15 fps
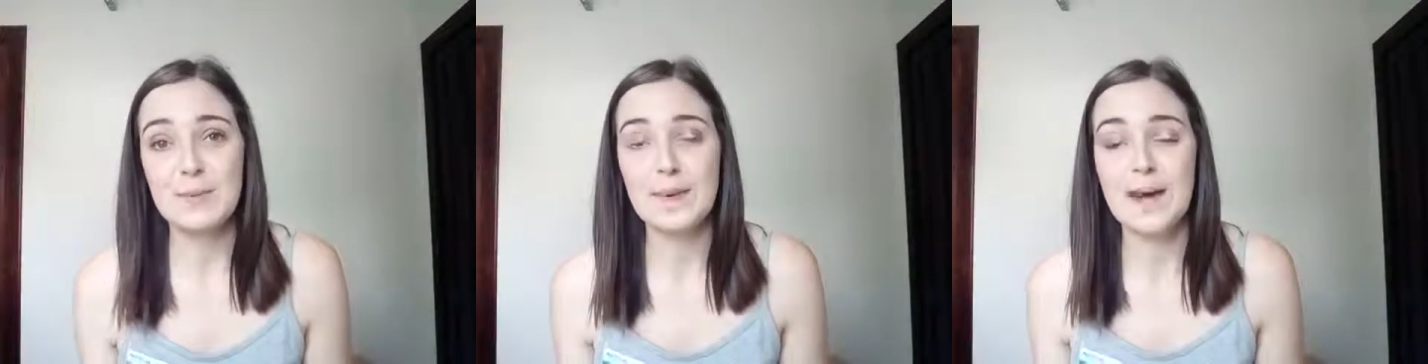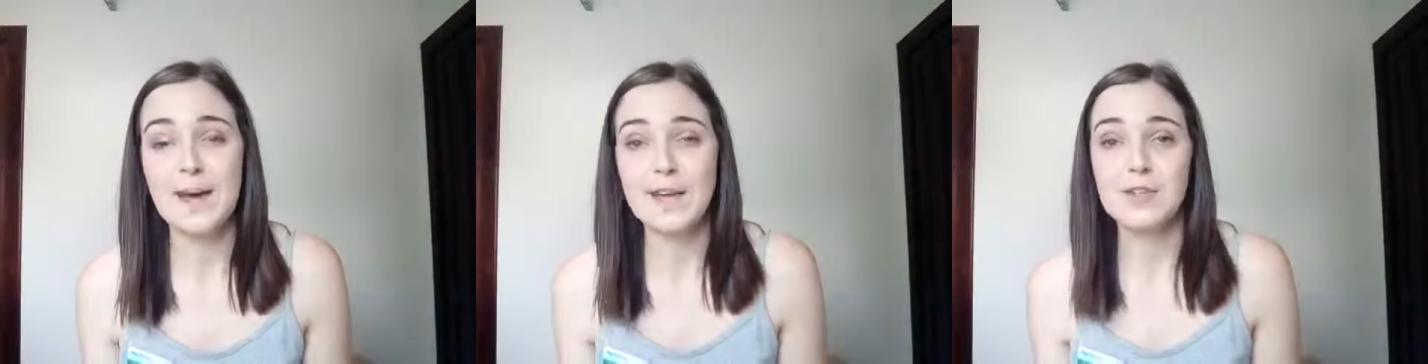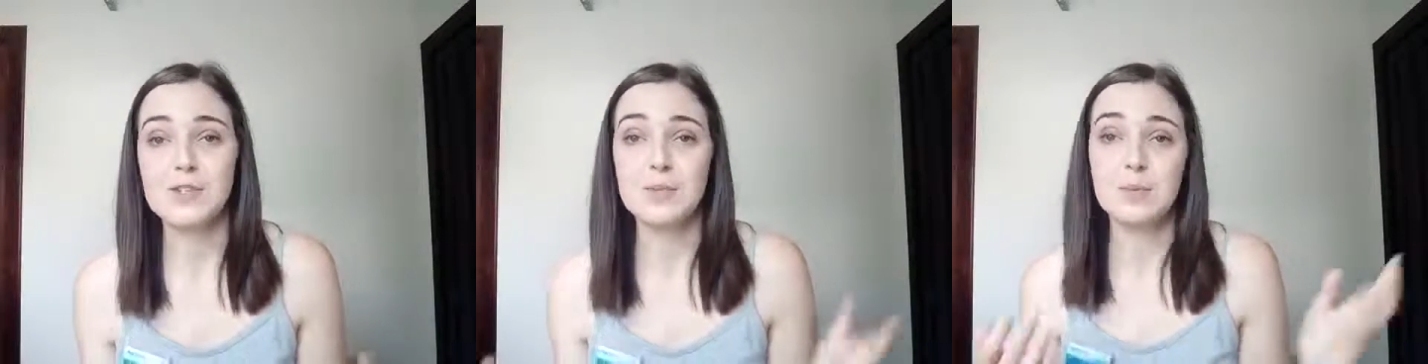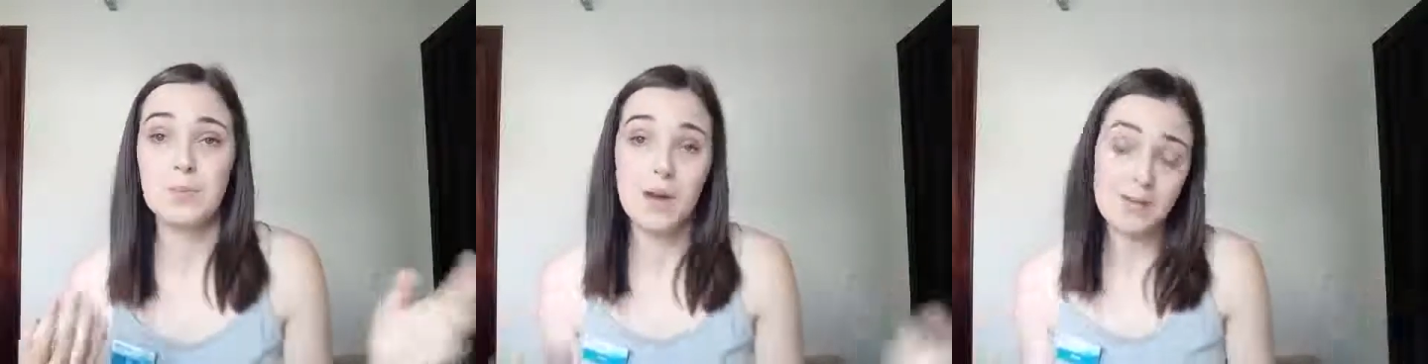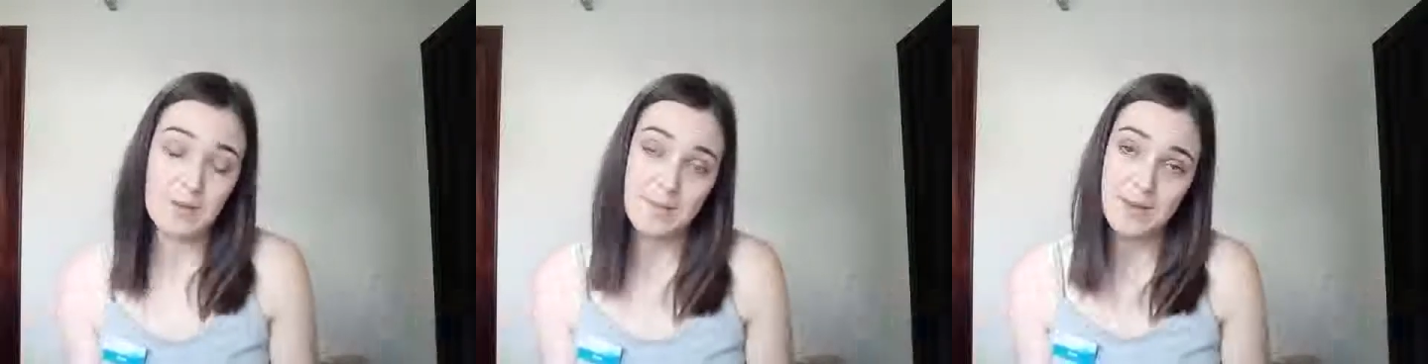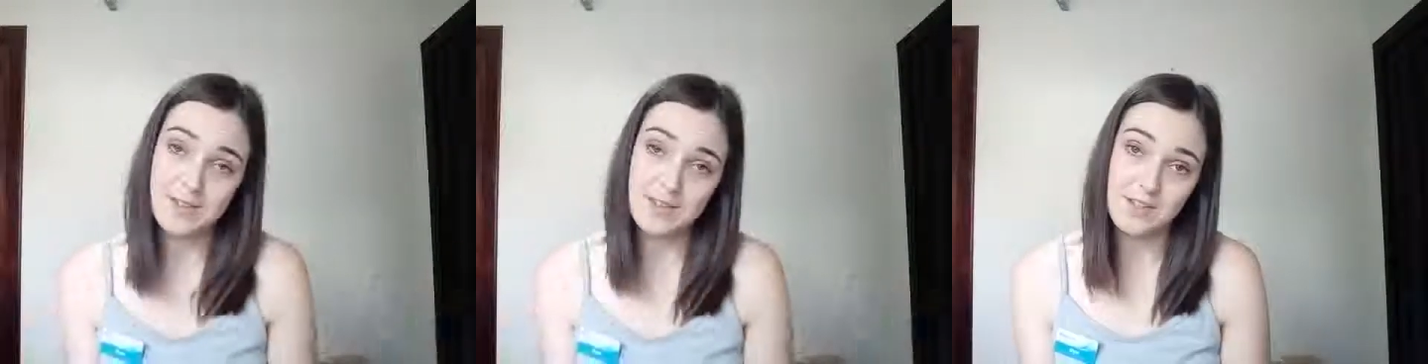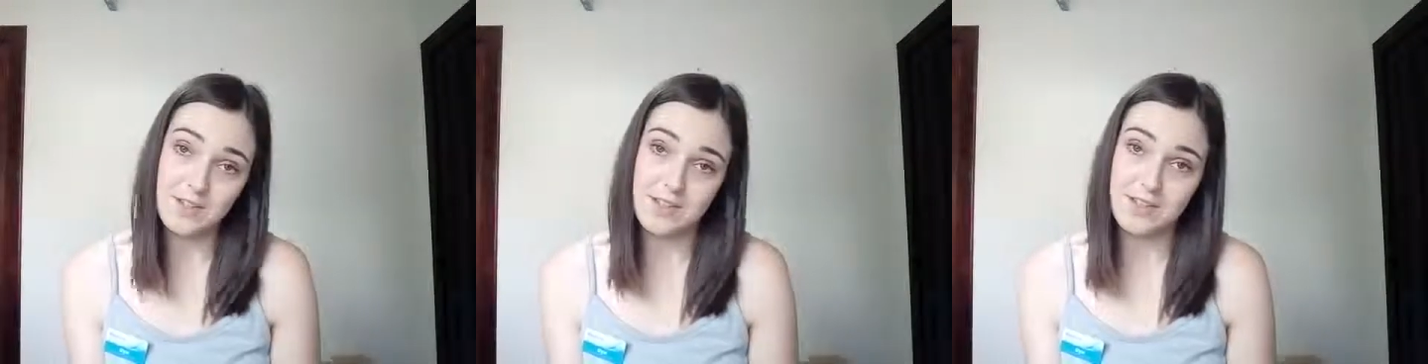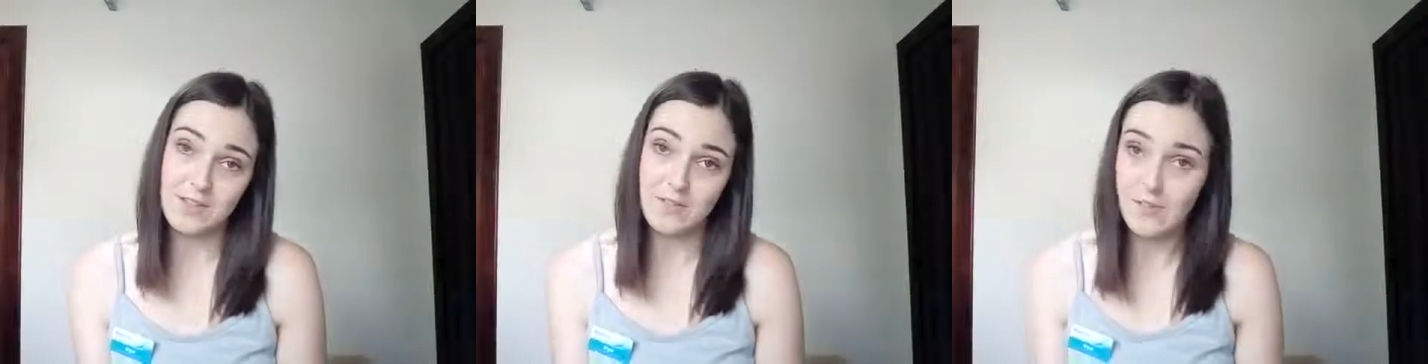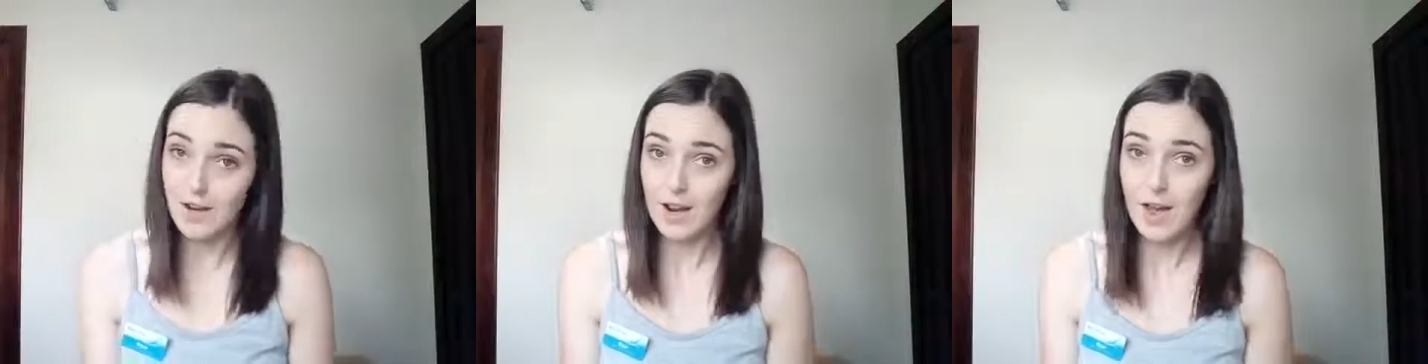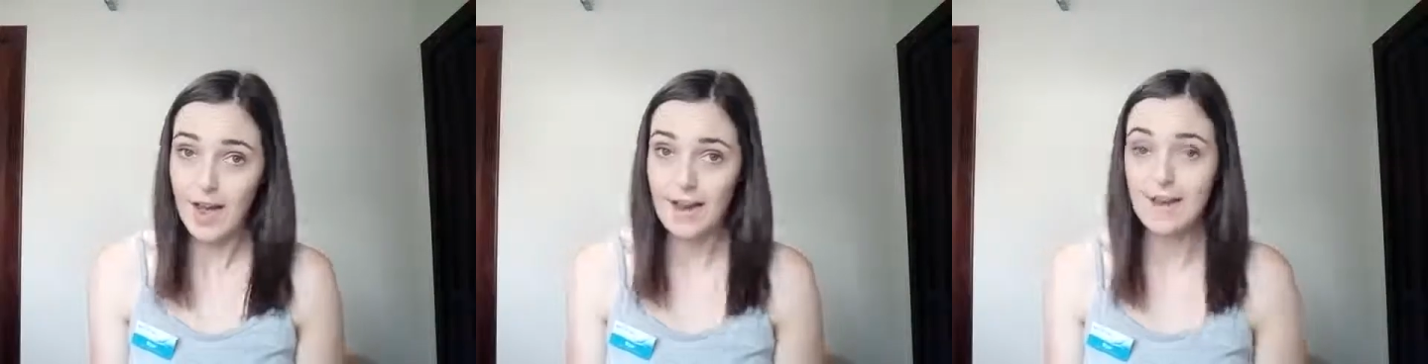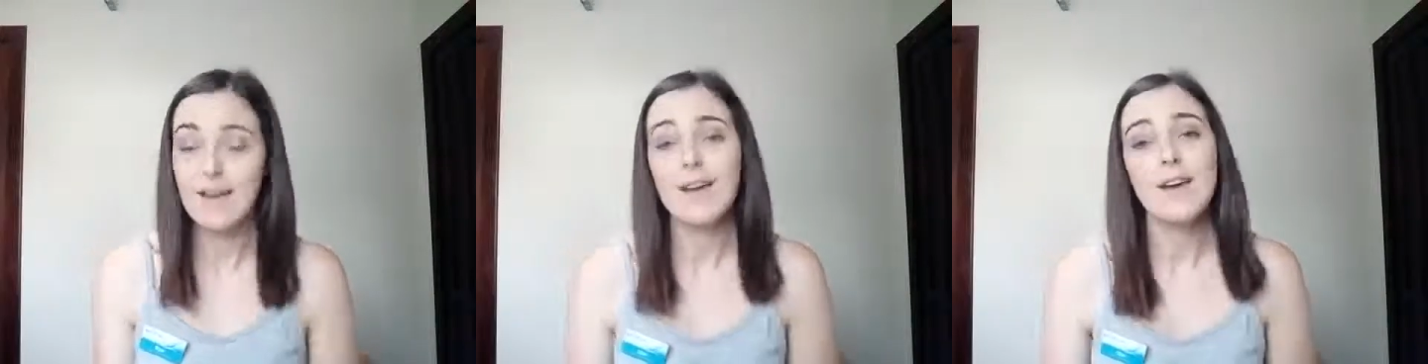page or private message us if you like.